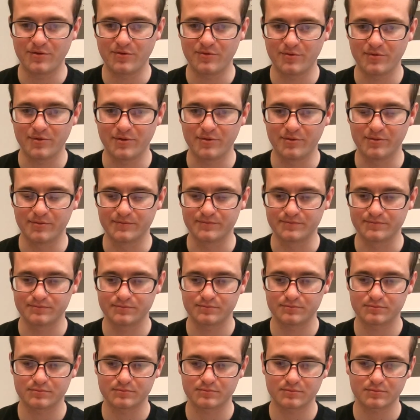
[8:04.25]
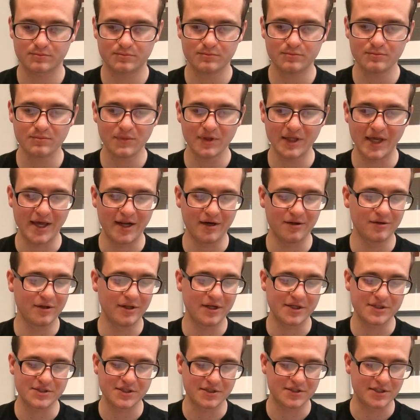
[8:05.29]
through
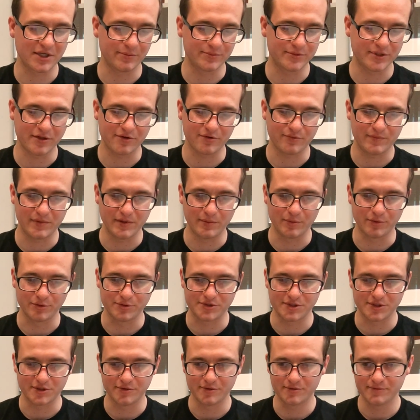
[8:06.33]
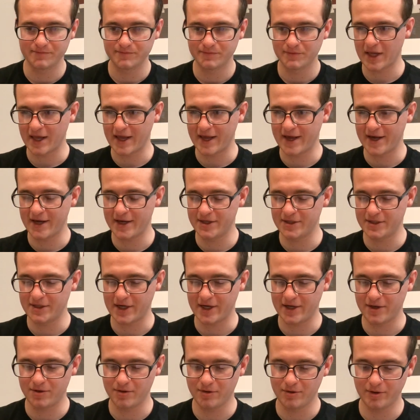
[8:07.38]
analytics, it's helped other people too. And
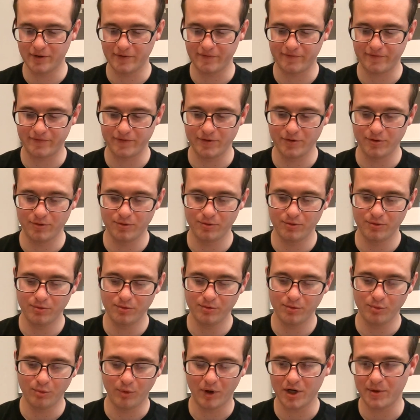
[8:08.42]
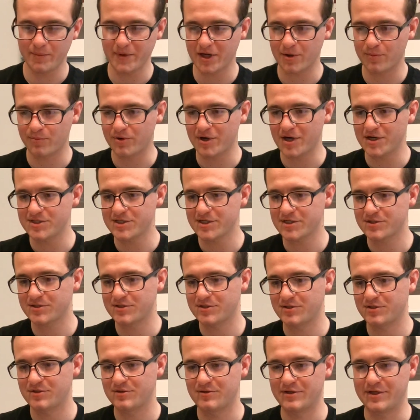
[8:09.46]
I know if you want to make a
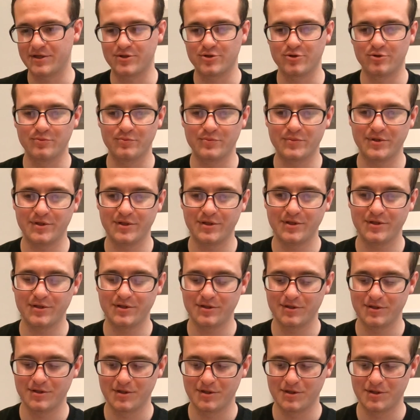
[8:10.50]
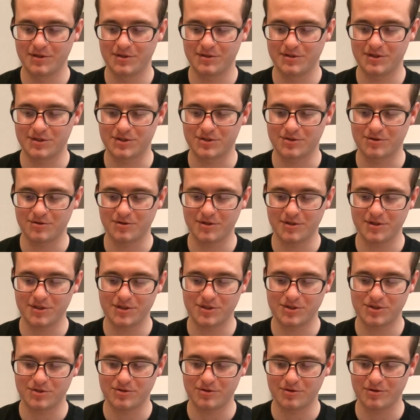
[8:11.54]
project, like don't be
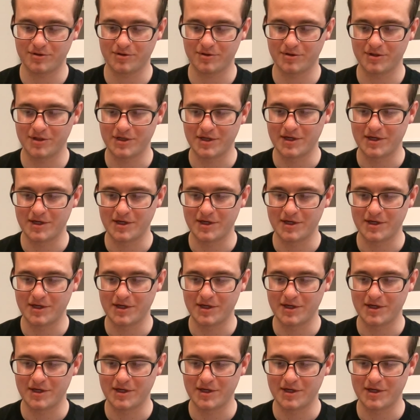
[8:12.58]
discouraged, or